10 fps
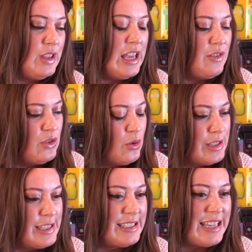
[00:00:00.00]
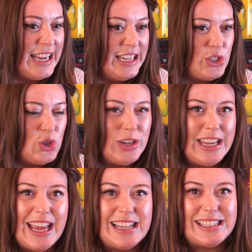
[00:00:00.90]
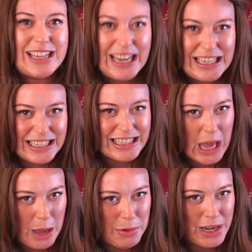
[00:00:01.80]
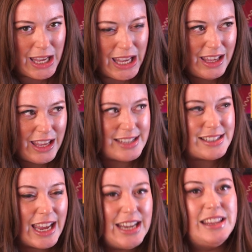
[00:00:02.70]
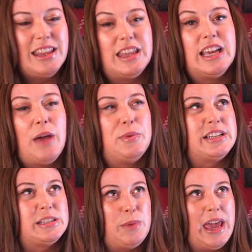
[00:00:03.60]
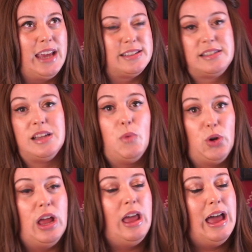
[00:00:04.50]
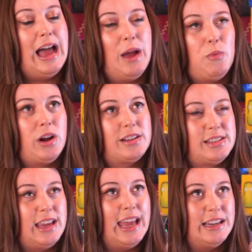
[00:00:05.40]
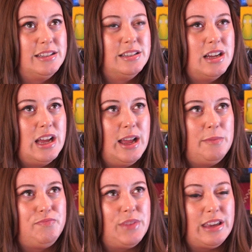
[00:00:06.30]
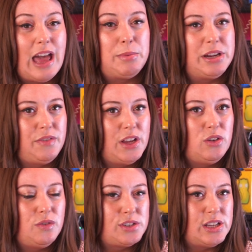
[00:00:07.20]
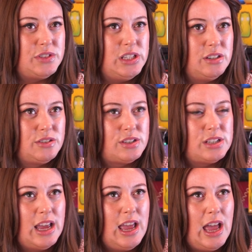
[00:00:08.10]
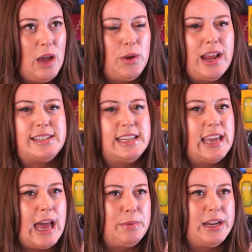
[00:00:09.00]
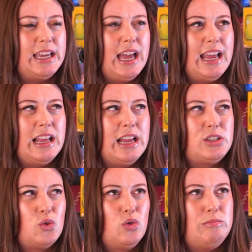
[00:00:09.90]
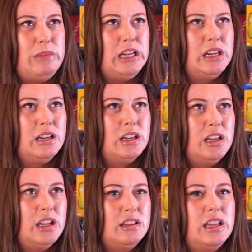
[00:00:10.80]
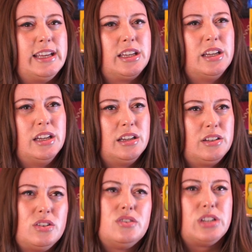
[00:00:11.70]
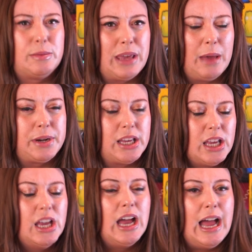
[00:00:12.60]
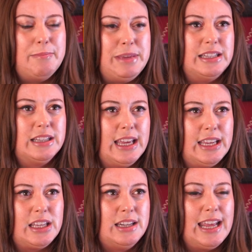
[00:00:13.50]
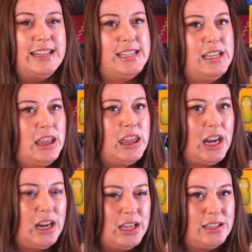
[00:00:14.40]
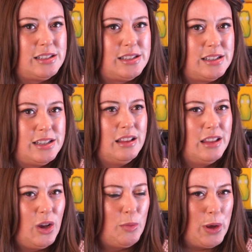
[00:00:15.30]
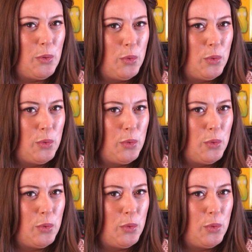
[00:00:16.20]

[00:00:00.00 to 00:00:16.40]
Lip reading: even though this is kind of jaunty, it's kind of cabaret. It's kind of the thing I would expect. As someone, I worked in a cabaret venue for 7 years, and when I say cabaret, I don't mean like cruise ship cabaret. I mean like 1930s, a little bit